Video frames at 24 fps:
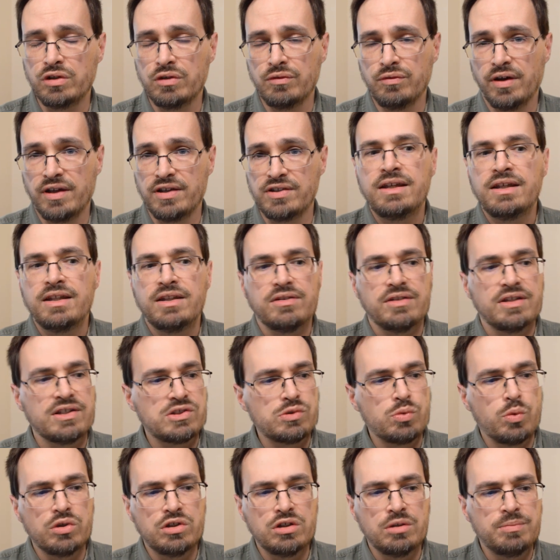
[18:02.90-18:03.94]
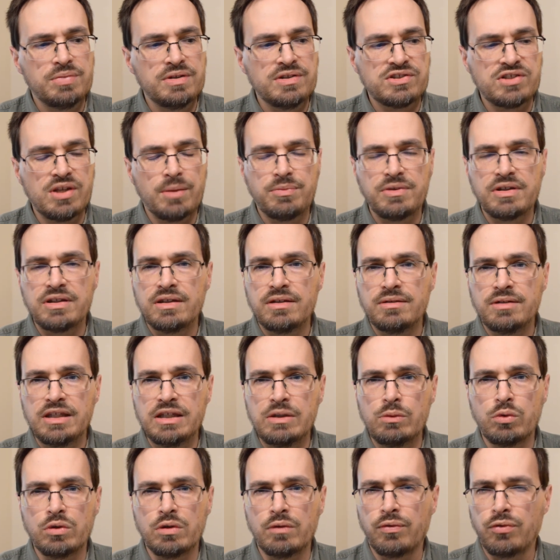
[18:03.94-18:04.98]
device. This wouldn't have been something he
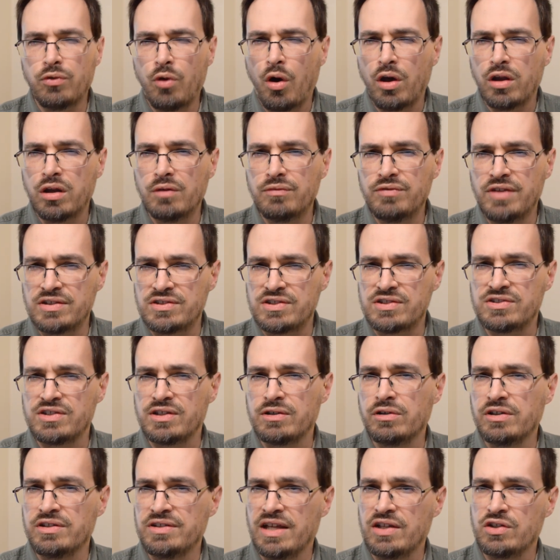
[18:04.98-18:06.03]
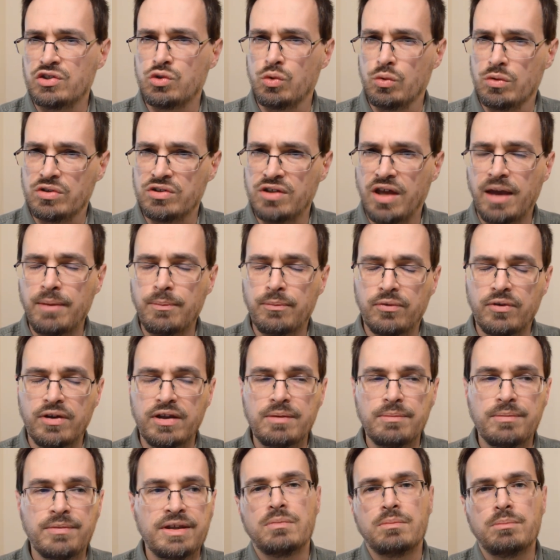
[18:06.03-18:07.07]
would have thought of necessarily in that short time
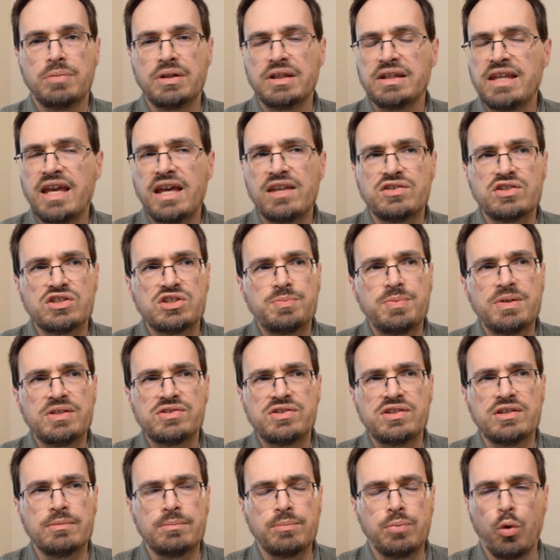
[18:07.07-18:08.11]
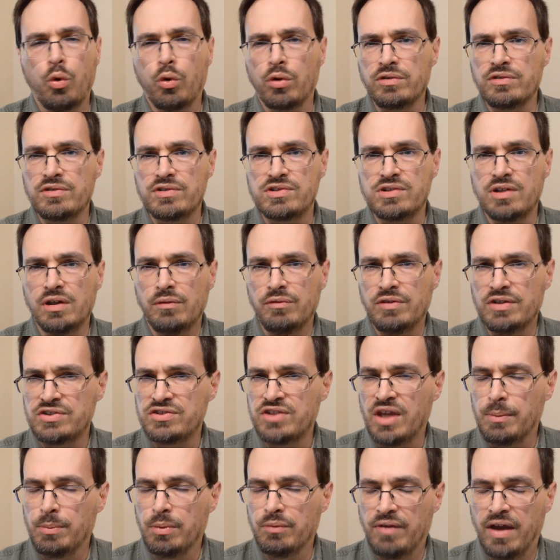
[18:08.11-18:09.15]
frame, but again, it just speaks to the importance of this
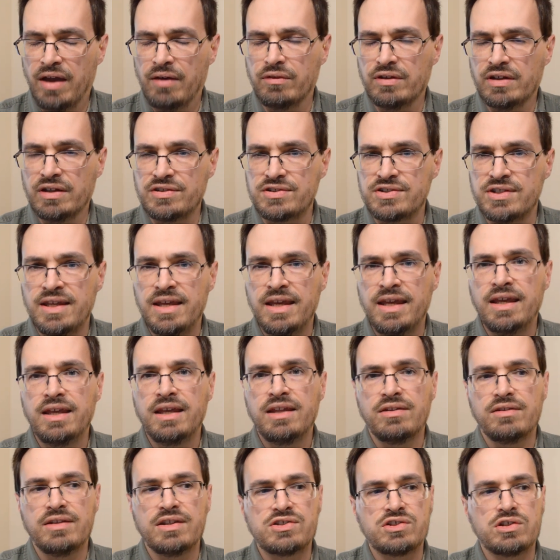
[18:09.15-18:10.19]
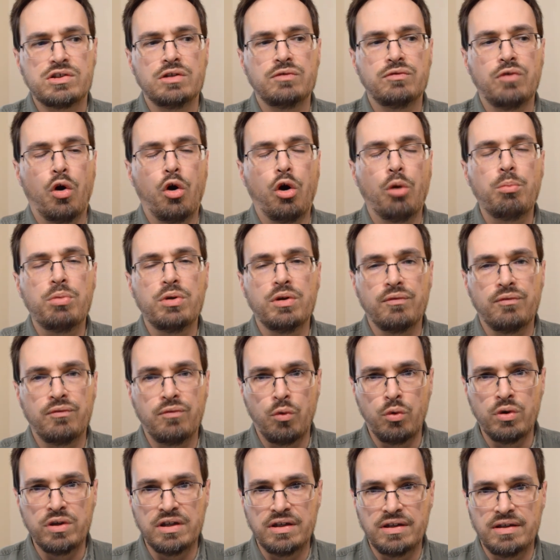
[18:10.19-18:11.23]
type of evidence. This could have all been
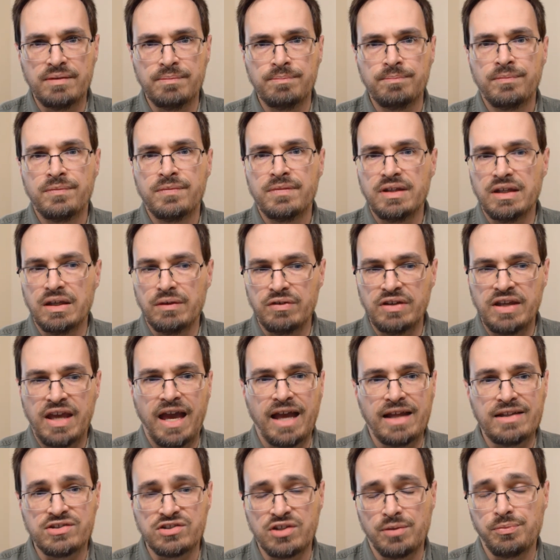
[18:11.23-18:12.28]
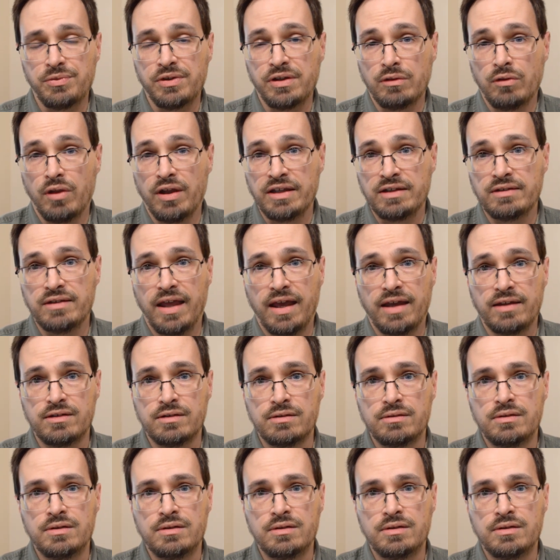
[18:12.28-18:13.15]
avoided if he had something like that.